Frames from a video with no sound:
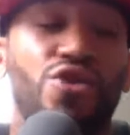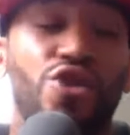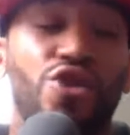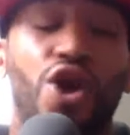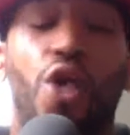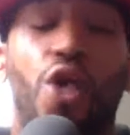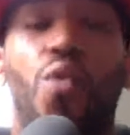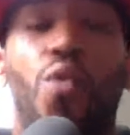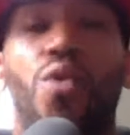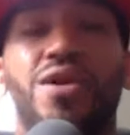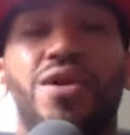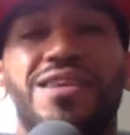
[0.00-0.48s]

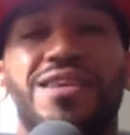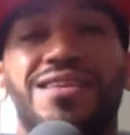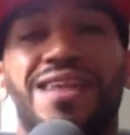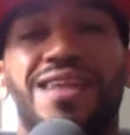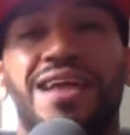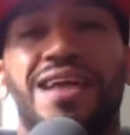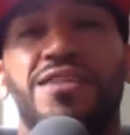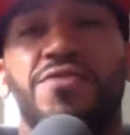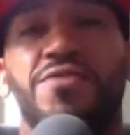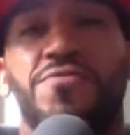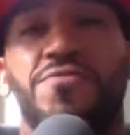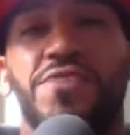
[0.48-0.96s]
No one in
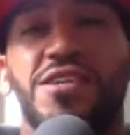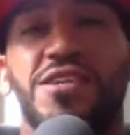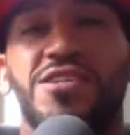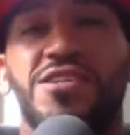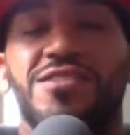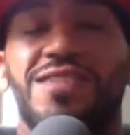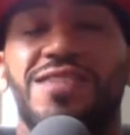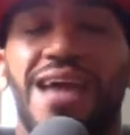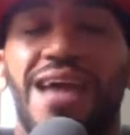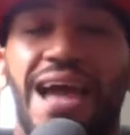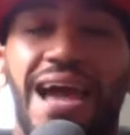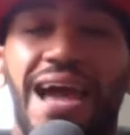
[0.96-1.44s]
that
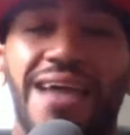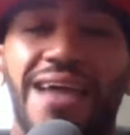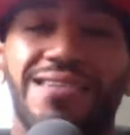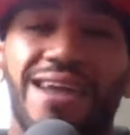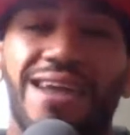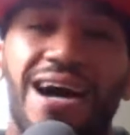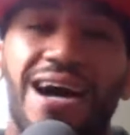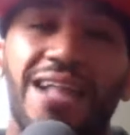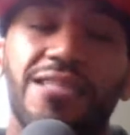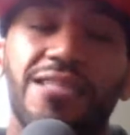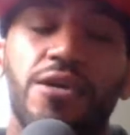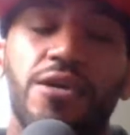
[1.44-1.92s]
division has
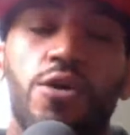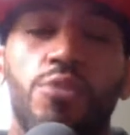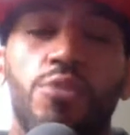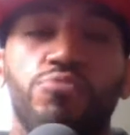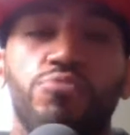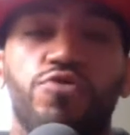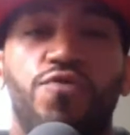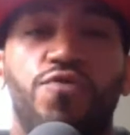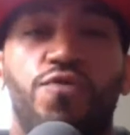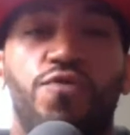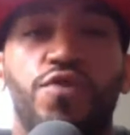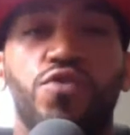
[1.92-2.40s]
Holly
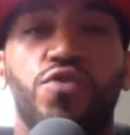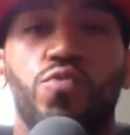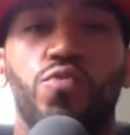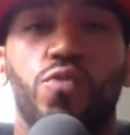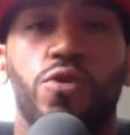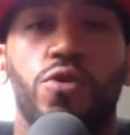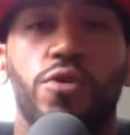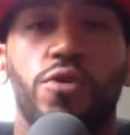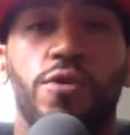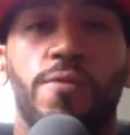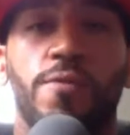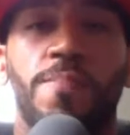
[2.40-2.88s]
Holm's
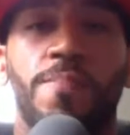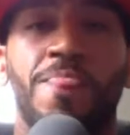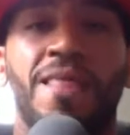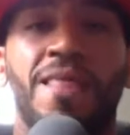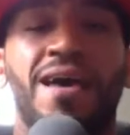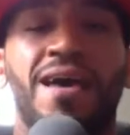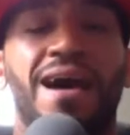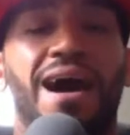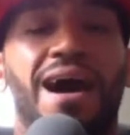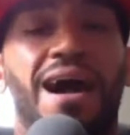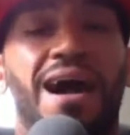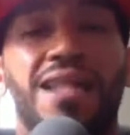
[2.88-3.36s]
footwork.
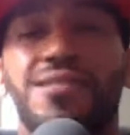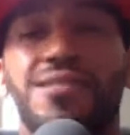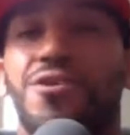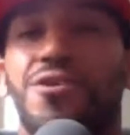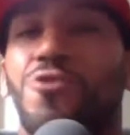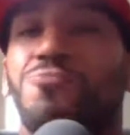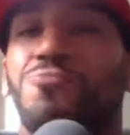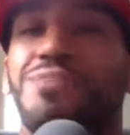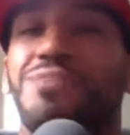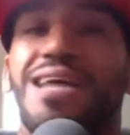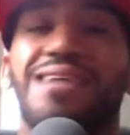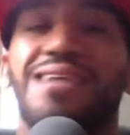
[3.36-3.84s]
Holly
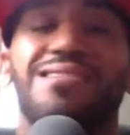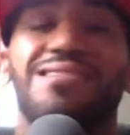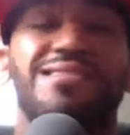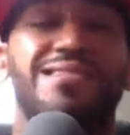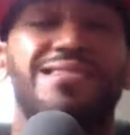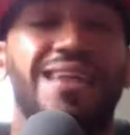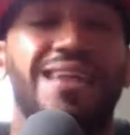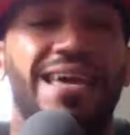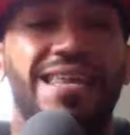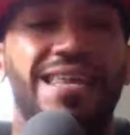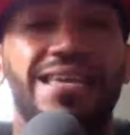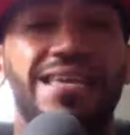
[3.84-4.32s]
Holm's not
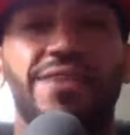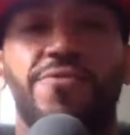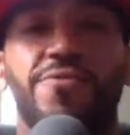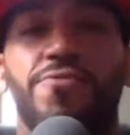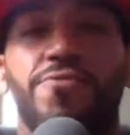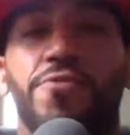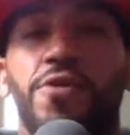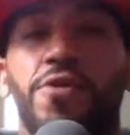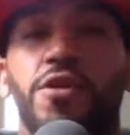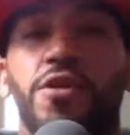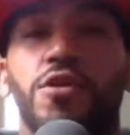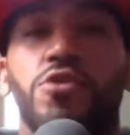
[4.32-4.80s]
standing in
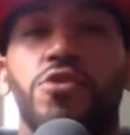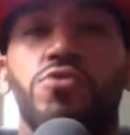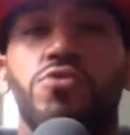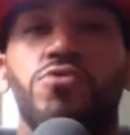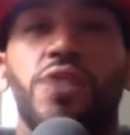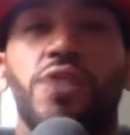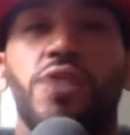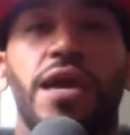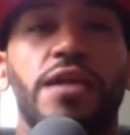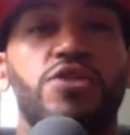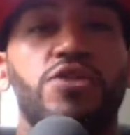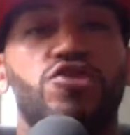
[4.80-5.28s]
front of
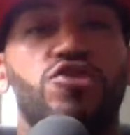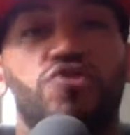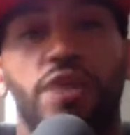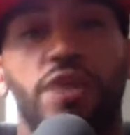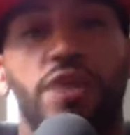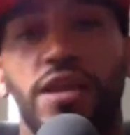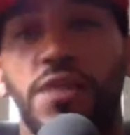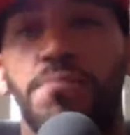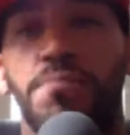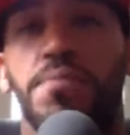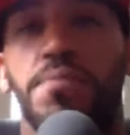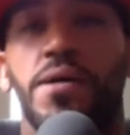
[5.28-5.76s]
you and
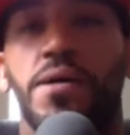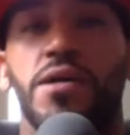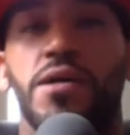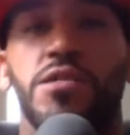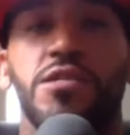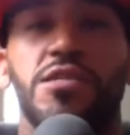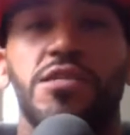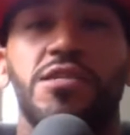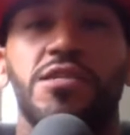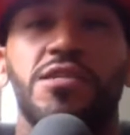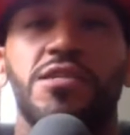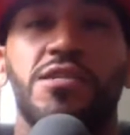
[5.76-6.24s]
trading
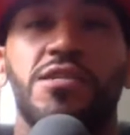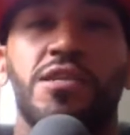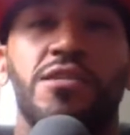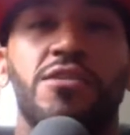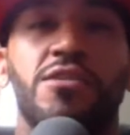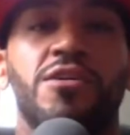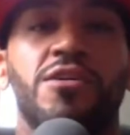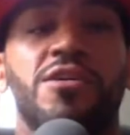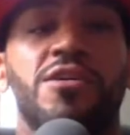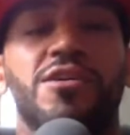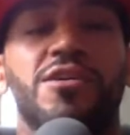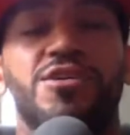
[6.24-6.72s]
punches
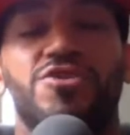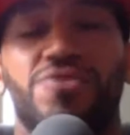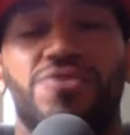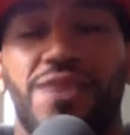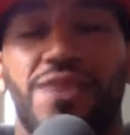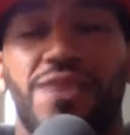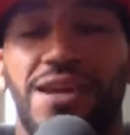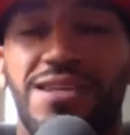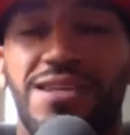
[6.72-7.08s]
and trying